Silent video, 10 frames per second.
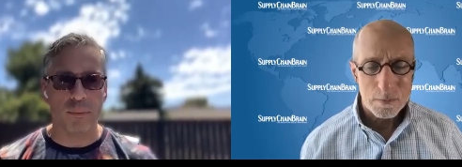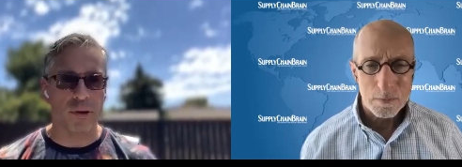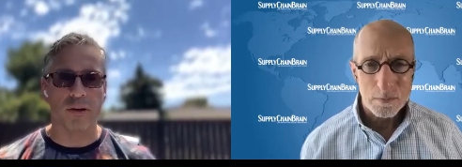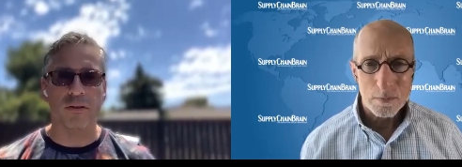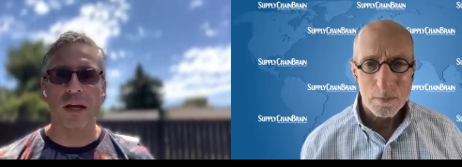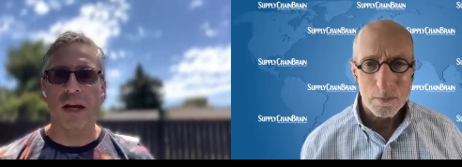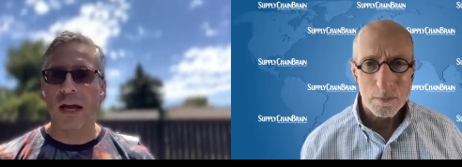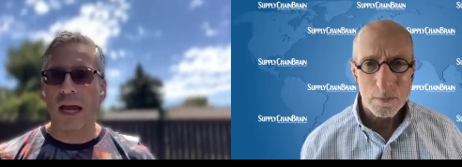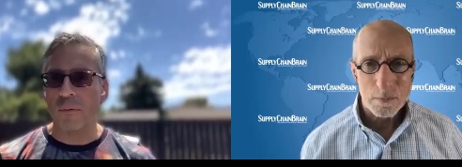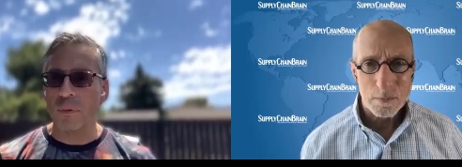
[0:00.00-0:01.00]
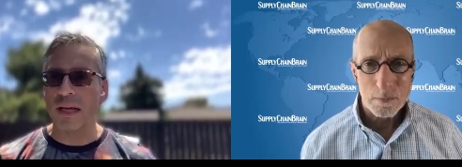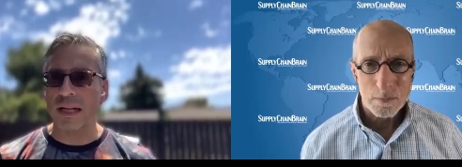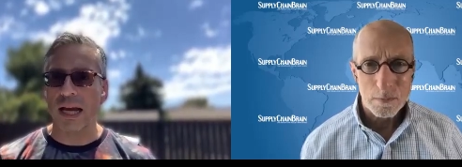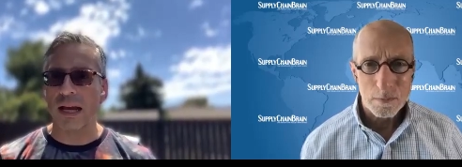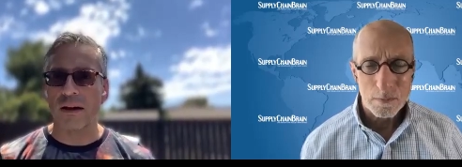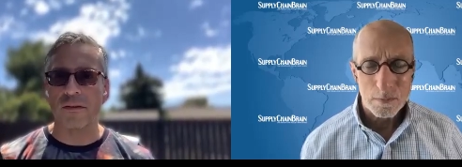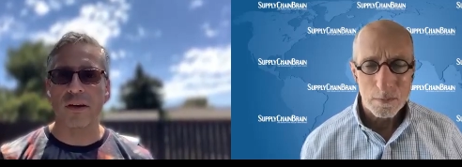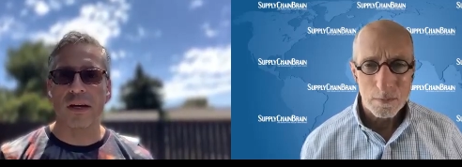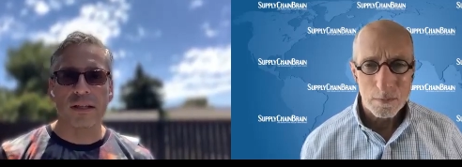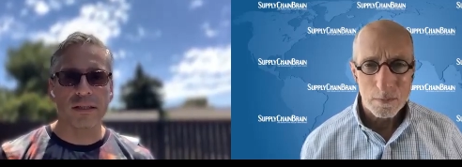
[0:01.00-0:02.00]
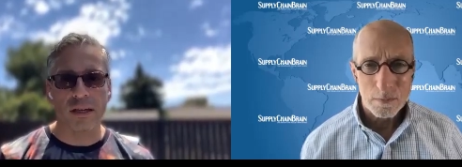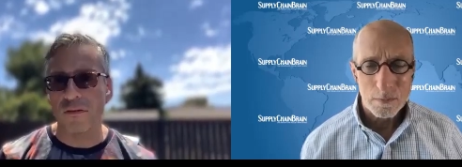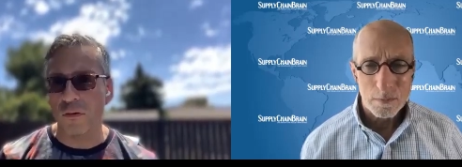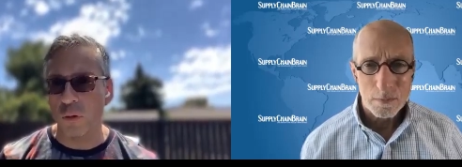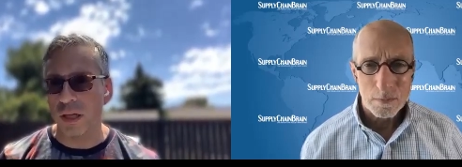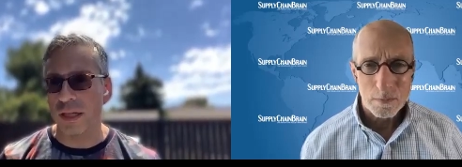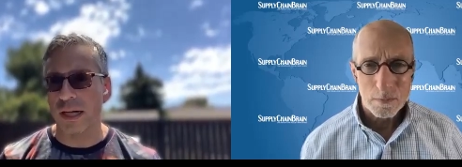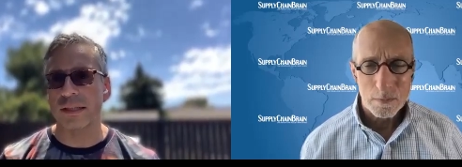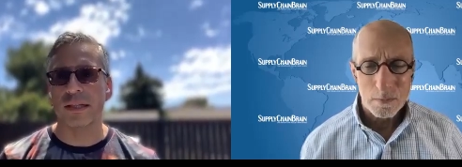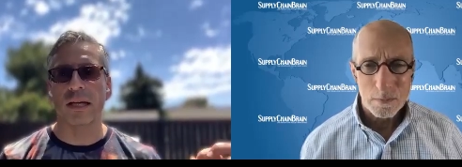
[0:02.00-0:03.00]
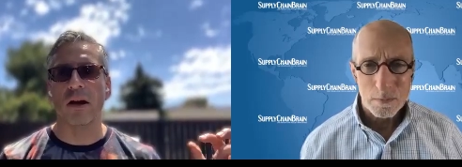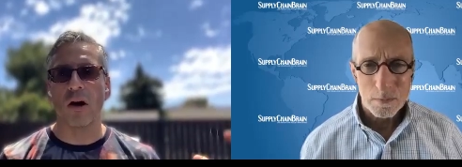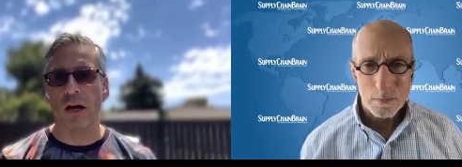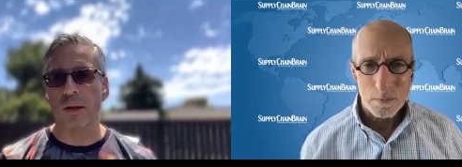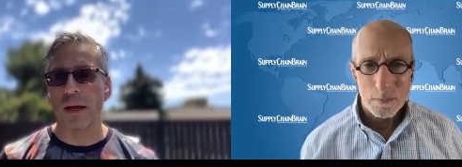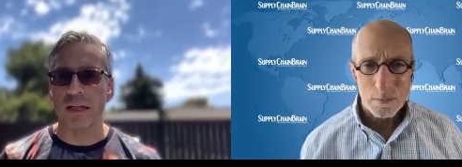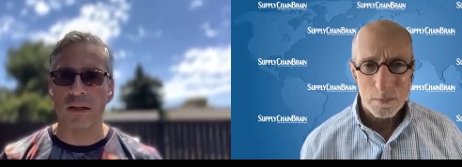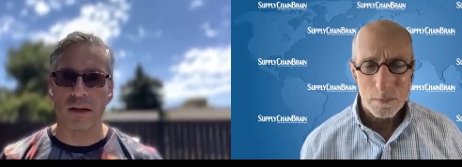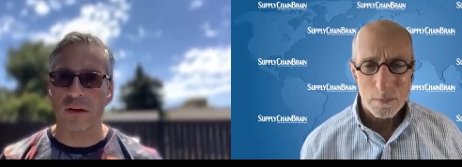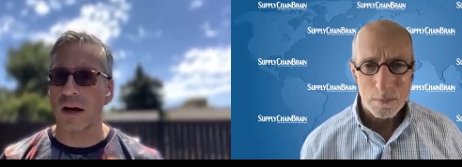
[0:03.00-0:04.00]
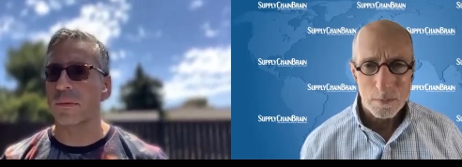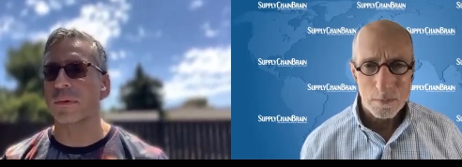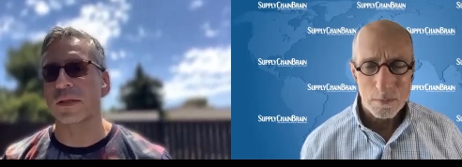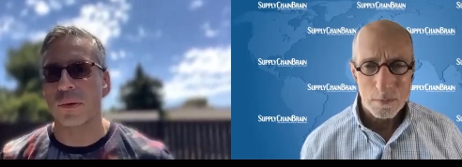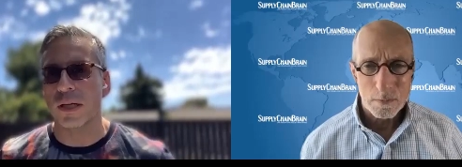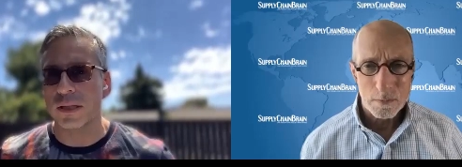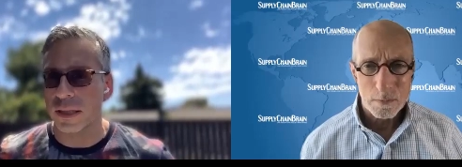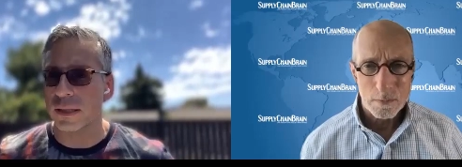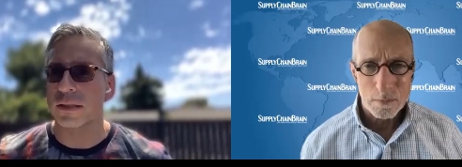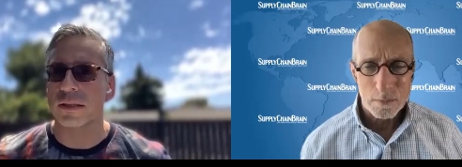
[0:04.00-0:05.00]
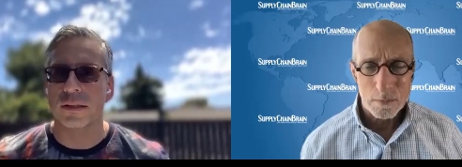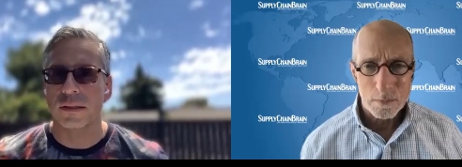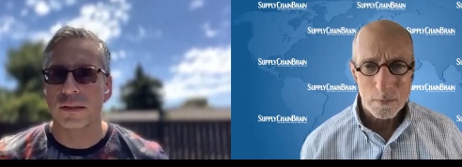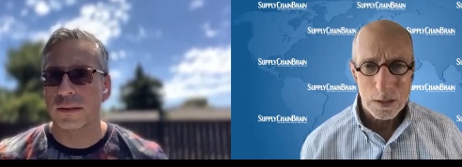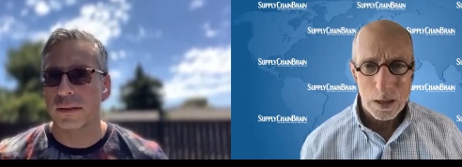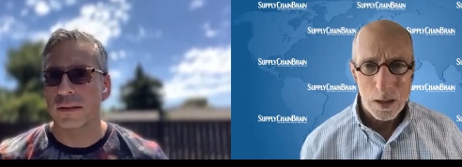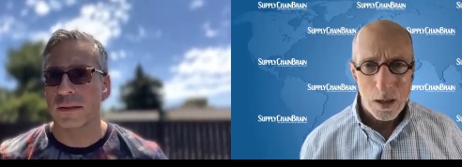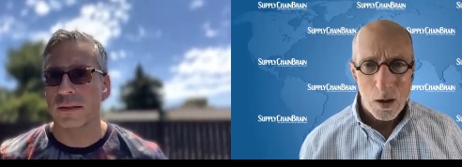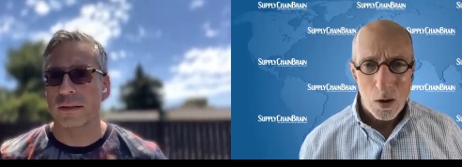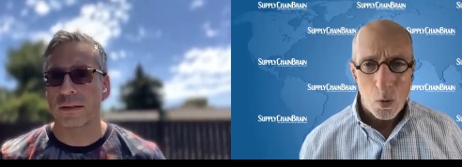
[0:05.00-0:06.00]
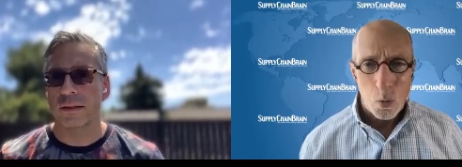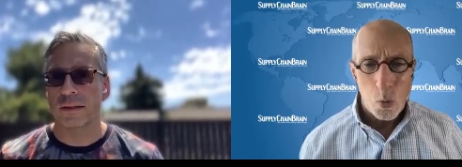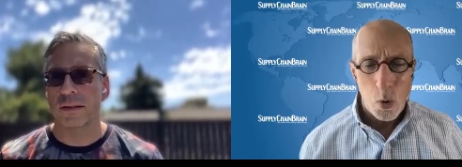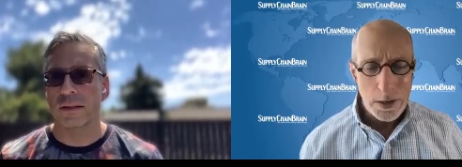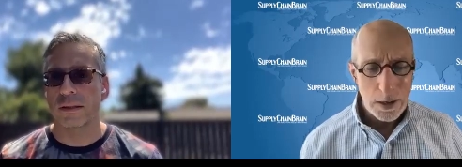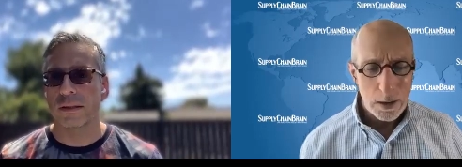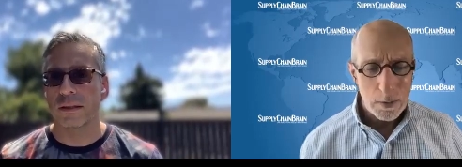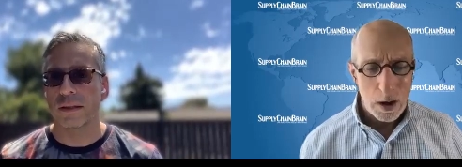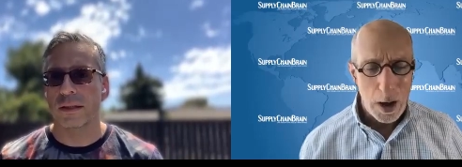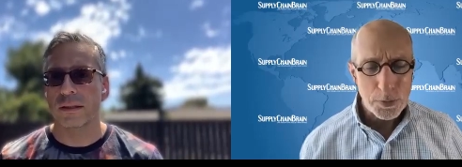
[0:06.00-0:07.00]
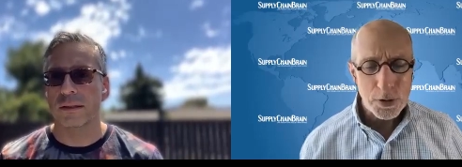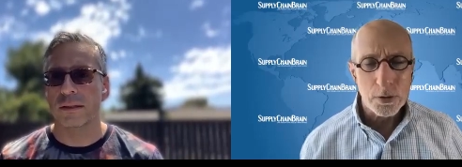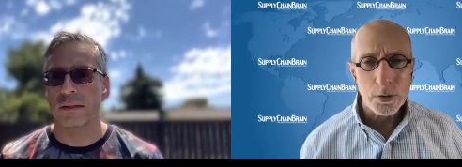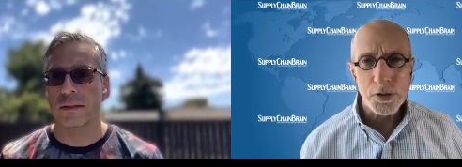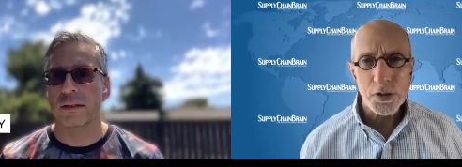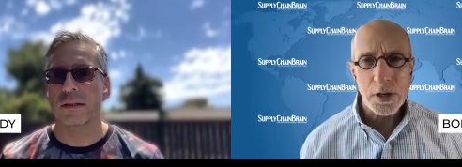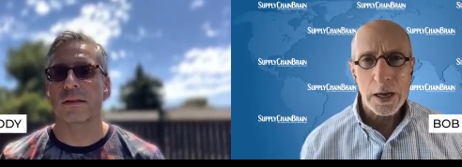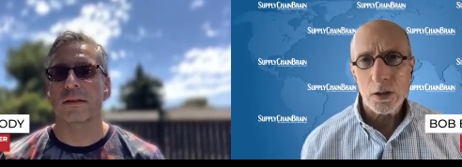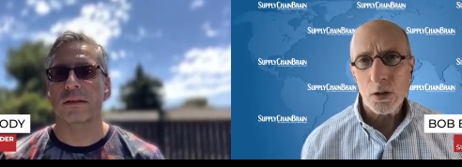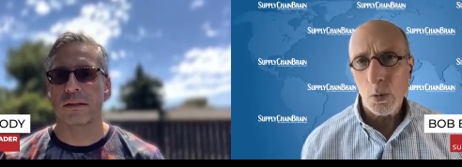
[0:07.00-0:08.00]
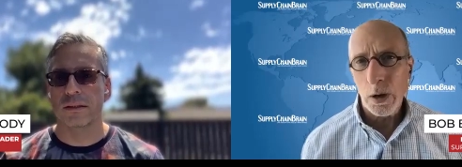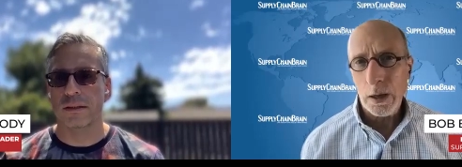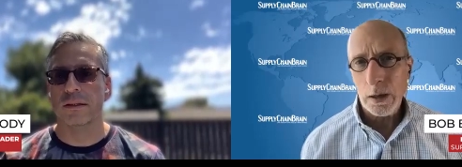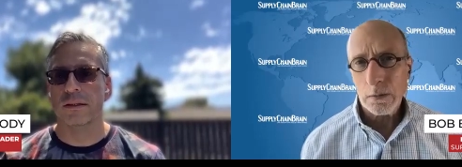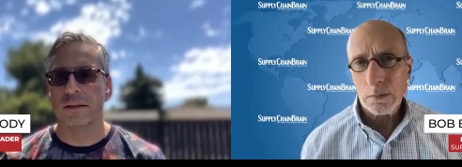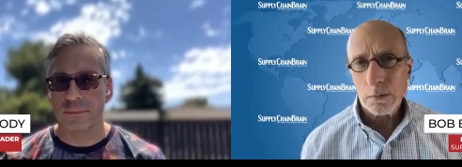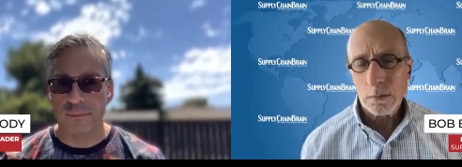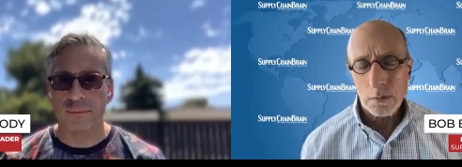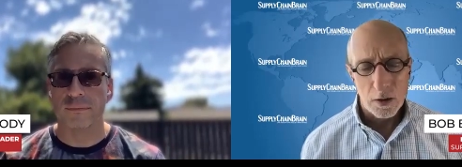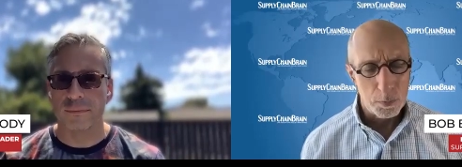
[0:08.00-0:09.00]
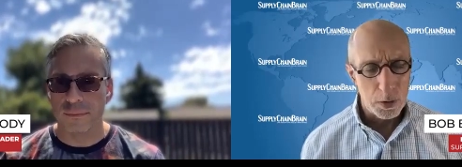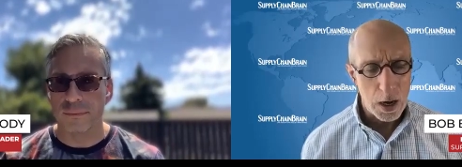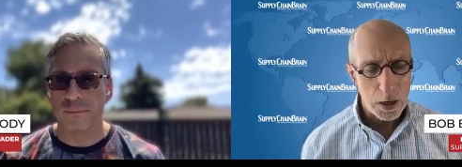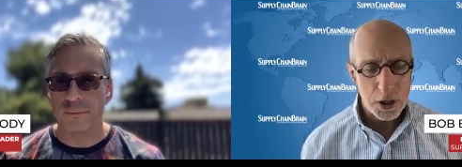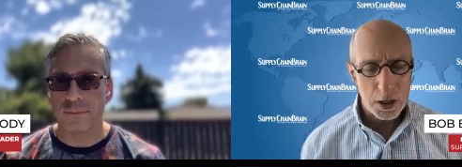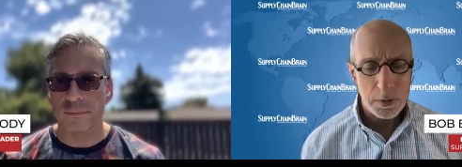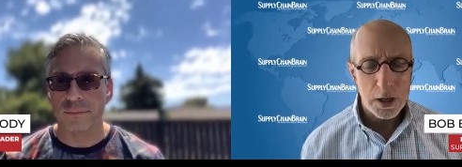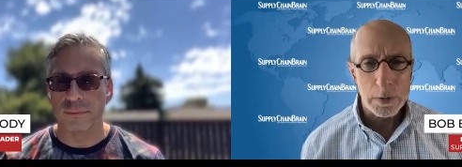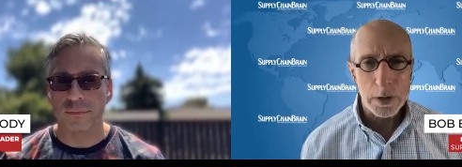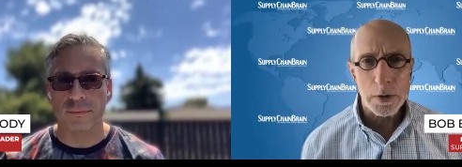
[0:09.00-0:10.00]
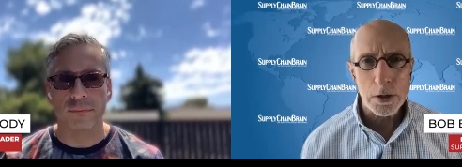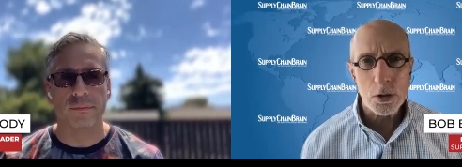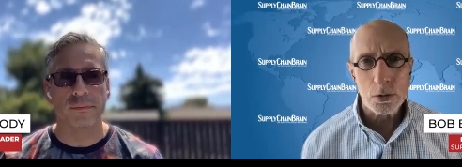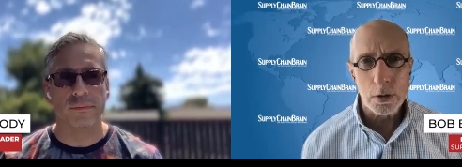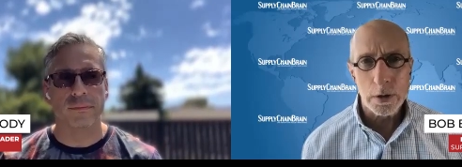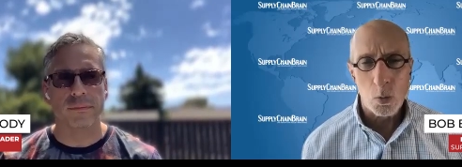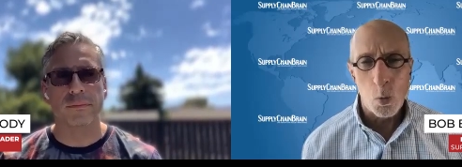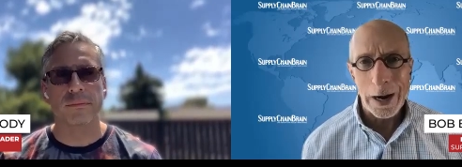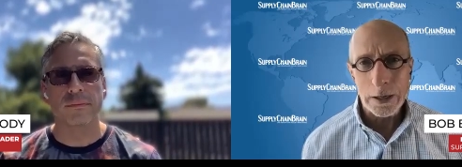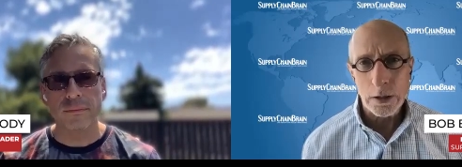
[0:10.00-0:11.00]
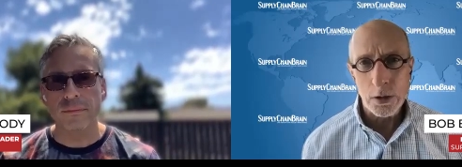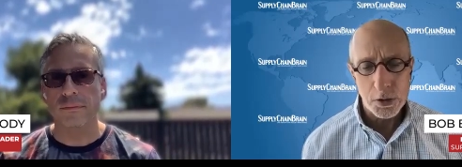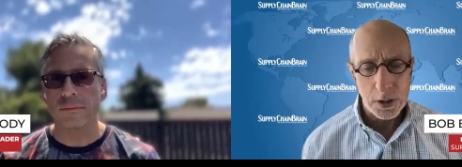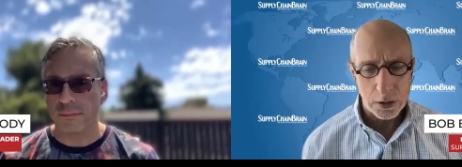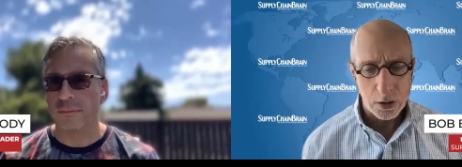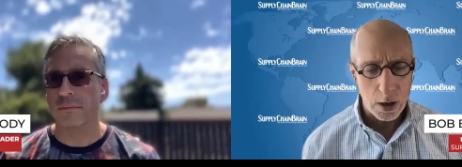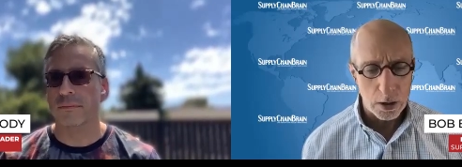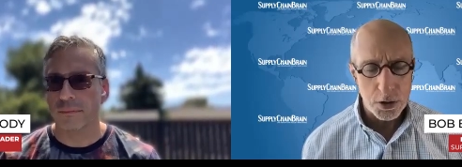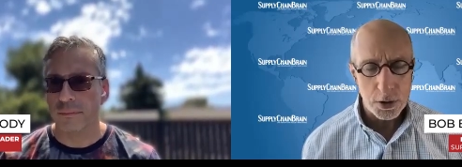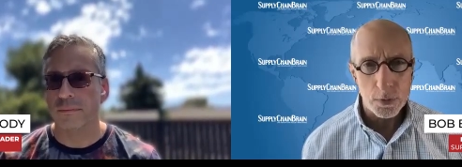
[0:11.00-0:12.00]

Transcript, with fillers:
Speaker 1: orders. We can have self-organizing, automated, autonomous supply chains.
Speaker 2: What obstacles stand in the way of blockchain becoming a mature and a mm-hmm. widely used technology